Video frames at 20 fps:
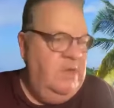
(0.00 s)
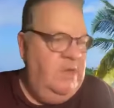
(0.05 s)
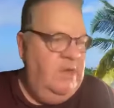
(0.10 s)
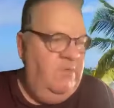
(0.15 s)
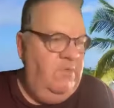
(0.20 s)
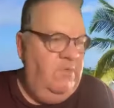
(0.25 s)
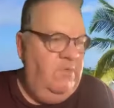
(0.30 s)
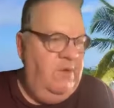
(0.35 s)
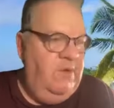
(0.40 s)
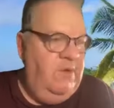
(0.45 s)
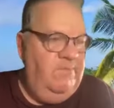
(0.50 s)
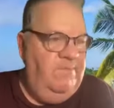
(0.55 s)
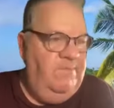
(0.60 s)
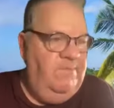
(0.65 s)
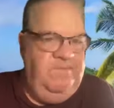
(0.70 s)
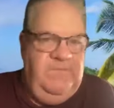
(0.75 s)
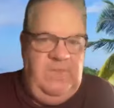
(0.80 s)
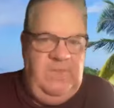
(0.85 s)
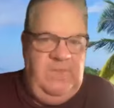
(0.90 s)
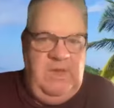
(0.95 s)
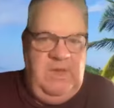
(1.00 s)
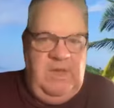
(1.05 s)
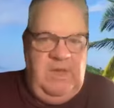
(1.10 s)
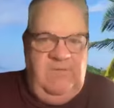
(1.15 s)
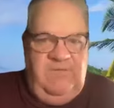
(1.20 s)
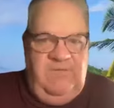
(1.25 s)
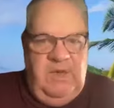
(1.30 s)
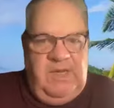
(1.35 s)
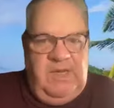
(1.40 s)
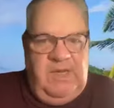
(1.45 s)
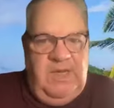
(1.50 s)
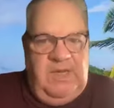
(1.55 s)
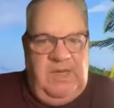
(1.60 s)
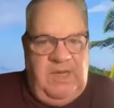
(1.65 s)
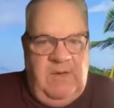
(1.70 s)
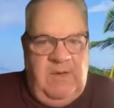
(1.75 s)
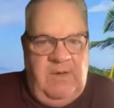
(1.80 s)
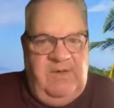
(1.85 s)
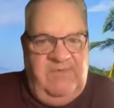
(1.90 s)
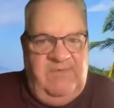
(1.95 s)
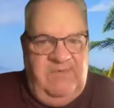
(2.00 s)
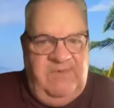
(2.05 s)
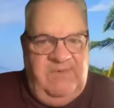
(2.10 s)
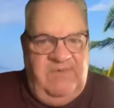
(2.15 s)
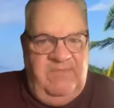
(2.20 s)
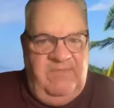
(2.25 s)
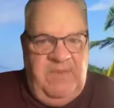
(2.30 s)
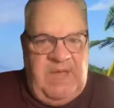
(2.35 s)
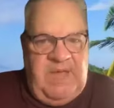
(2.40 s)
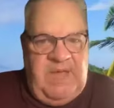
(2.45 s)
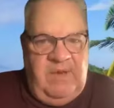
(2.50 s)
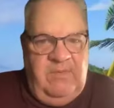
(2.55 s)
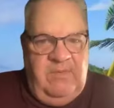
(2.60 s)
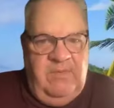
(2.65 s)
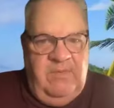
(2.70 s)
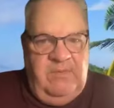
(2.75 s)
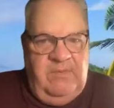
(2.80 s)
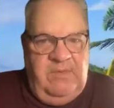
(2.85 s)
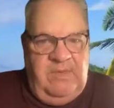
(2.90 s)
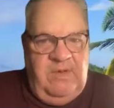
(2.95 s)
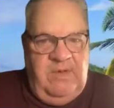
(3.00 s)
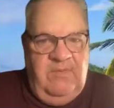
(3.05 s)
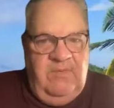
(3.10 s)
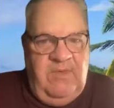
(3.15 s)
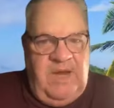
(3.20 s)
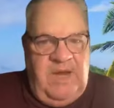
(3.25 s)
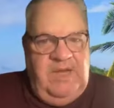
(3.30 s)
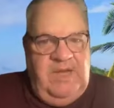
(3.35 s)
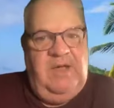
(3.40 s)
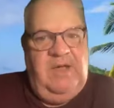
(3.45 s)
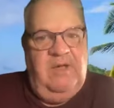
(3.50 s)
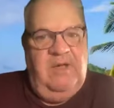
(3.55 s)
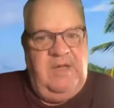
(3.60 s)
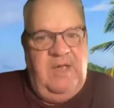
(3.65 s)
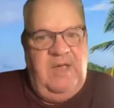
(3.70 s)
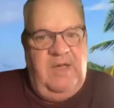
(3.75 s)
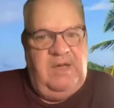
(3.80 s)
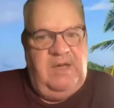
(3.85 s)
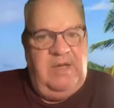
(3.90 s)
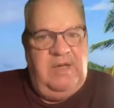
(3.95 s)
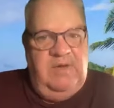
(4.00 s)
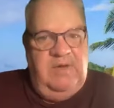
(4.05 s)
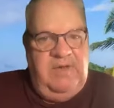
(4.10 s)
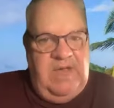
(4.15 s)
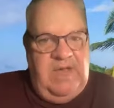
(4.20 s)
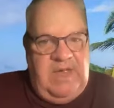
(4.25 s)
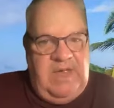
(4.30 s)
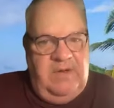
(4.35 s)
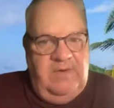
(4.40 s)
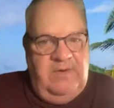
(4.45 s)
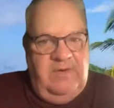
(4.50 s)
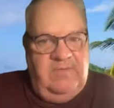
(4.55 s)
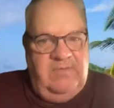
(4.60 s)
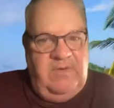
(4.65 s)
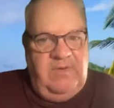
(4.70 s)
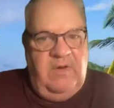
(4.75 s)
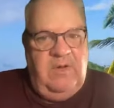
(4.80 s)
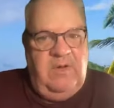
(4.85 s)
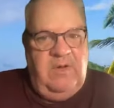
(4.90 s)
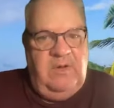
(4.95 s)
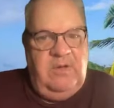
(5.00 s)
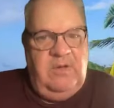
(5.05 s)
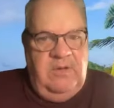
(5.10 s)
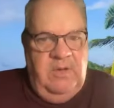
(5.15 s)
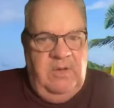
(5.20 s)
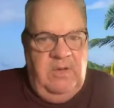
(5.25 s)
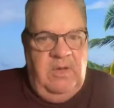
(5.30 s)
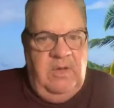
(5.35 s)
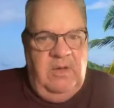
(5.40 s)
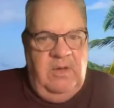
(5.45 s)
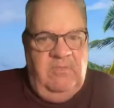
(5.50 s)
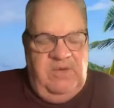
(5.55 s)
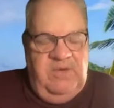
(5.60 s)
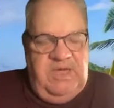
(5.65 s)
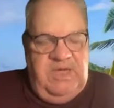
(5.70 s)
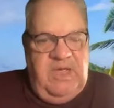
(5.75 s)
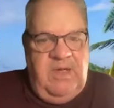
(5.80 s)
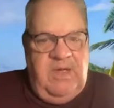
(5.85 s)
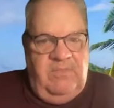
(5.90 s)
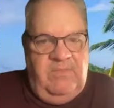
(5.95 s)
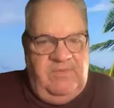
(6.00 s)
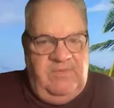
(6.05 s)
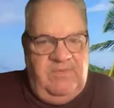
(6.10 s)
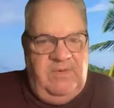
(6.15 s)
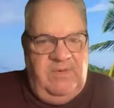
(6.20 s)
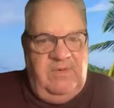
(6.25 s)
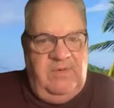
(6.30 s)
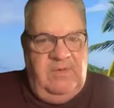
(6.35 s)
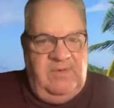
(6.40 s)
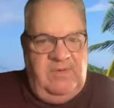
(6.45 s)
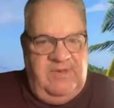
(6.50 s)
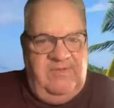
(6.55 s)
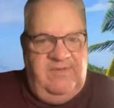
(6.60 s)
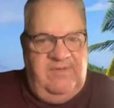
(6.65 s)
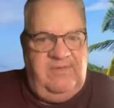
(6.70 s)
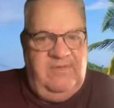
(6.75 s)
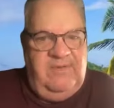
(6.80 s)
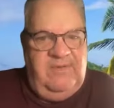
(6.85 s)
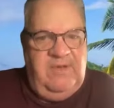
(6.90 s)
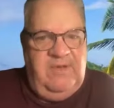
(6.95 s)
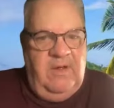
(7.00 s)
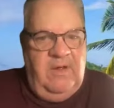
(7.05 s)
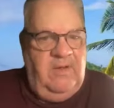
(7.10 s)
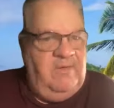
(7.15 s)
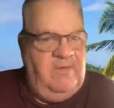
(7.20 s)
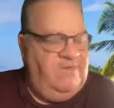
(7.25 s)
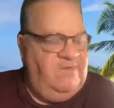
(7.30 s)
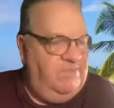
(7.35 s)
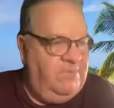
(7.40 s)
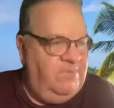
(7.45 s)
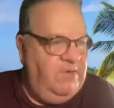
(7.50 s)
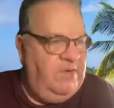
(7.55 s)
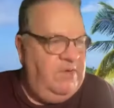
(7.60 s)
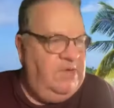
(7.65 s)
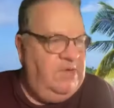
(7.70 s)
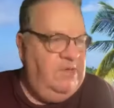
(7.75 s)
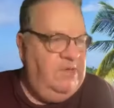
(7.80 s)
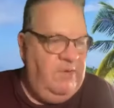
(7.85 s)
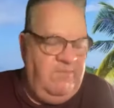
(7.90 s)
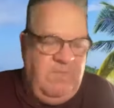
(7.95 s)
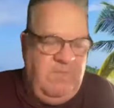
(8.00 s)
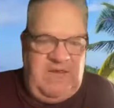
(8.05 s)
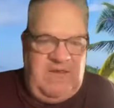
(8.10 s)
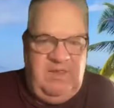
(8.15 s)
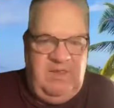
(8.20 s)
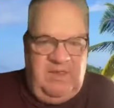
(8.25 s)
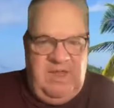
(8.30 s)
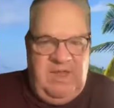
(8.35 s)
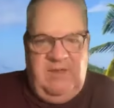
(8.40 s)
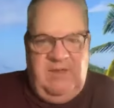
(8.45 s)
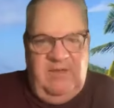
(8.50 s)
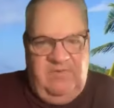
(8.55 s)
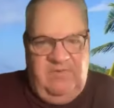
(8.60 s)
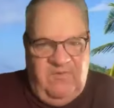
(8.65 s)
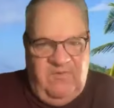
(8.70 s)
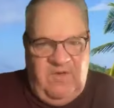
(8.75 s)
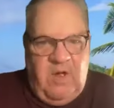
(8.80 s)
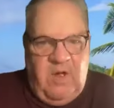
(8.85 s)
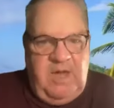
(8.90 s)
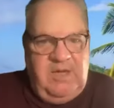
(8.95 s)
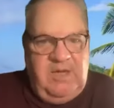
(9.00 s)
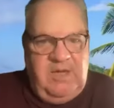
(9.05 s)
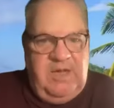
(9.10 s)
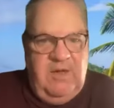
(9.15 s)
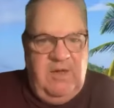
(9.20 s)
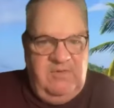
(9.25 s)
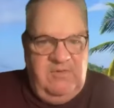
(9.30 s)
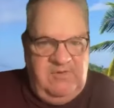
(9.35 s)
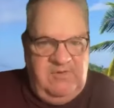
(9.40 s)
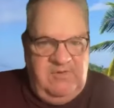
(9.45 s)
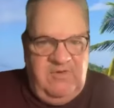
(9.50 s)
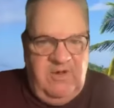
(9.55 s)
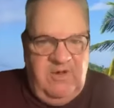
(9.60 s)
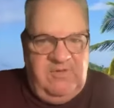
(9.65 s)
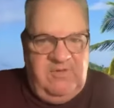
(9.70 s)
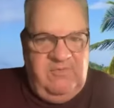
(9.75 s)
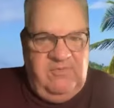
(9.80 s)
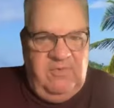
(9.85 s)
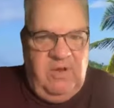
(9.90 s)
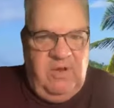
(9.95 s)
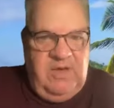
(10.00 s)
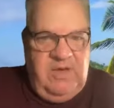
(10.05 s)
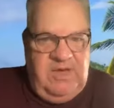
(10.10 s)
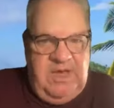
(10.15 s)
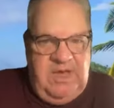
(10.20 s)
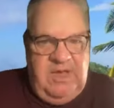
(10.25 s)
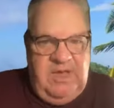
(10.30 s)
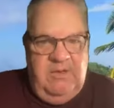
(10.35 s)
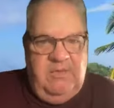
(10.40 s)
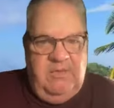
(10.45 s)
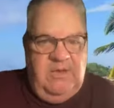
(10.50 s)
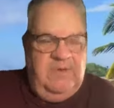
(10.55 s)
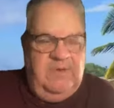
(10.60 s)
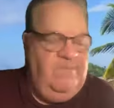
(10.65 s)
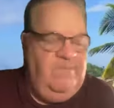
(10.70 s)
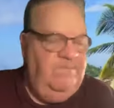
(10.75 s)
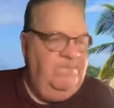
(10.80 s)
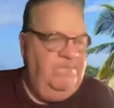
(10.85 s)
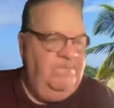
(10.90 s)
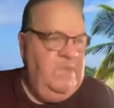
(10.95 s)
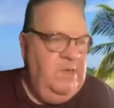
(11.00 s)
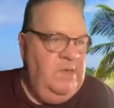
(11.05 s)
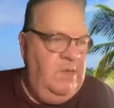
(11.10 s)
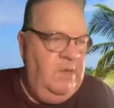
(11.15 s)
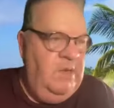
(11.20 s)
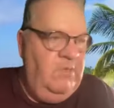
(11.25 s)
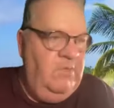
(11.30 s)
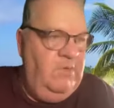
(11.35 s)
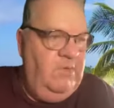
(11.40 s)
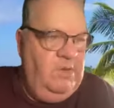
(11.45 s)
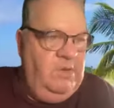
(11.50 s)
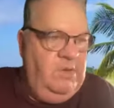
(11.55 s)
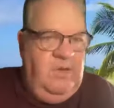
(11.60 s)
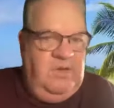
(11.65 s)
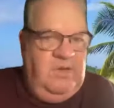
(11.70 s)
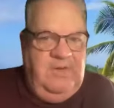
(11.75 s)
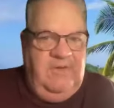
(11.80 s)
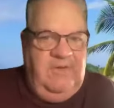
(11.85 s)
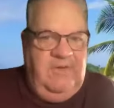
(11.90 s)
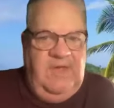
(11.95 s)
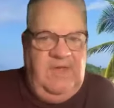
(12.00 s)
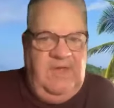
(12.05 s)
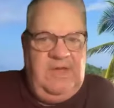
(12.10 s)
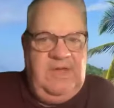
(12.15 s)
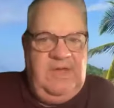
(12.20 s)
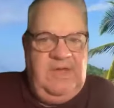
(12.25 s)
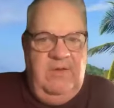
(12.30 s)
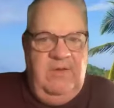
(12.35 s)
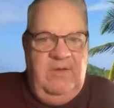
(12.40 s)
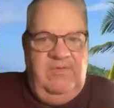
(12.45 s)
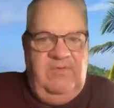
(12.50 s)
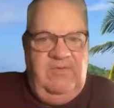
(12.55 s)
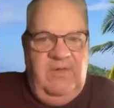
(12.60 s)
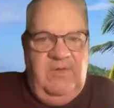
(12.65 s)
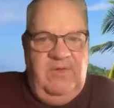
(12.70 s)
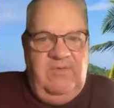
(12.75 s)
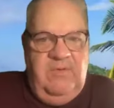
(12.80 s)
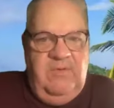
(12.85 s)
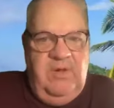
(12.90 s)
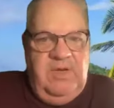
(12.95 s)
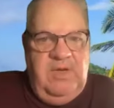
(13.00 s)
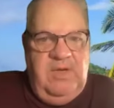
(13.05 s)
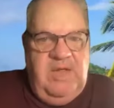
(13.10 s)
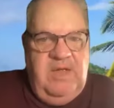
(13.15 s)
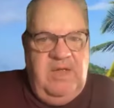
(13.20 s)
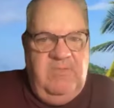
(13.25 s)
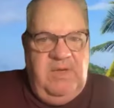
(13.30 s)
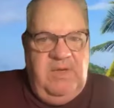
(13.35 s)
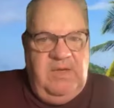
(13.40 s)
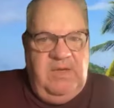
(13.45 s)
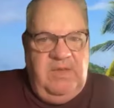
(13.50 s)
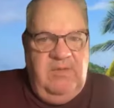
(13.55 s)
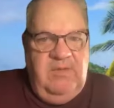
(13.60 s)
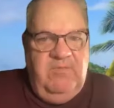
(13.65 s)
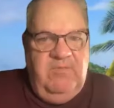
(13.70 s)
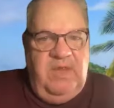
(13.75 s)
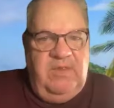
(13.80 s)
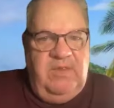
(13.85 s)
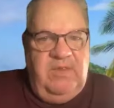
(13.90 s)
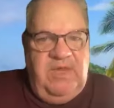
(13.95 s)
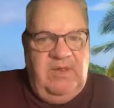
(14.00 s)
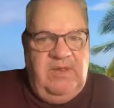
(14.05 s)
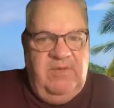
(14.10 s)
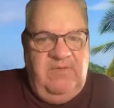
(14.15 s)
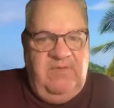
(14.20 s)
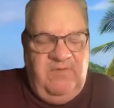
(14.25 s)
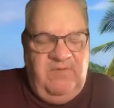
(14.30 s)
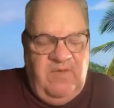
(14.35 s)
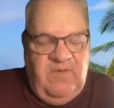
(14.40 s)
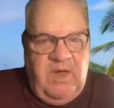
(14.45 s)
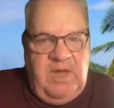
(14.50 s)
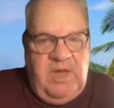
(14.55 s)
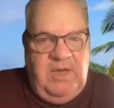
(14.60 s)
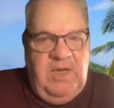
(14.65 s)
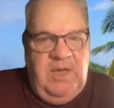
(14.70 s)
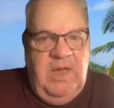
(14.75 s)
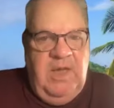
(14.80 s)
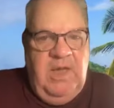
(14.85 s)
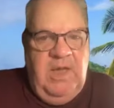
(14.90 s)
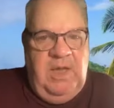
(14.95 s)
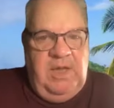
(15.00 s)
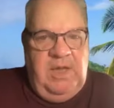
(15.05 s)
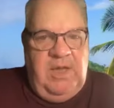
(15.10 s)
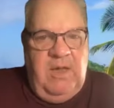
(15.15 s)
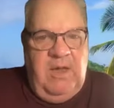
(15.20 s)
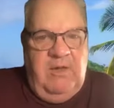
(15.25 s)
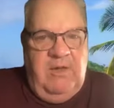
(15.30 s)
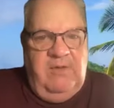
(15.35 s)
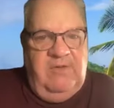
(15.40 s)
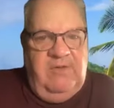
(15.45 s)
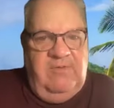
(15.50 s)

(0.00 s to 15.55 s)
Well, if you're going to go into this battle, your radio can't go down. You've got to be able to listen to the Holy Spirit. And you may think it's fine going to church right now. And, well, a lot of you aren't going to church right now, but you might think it's fine going to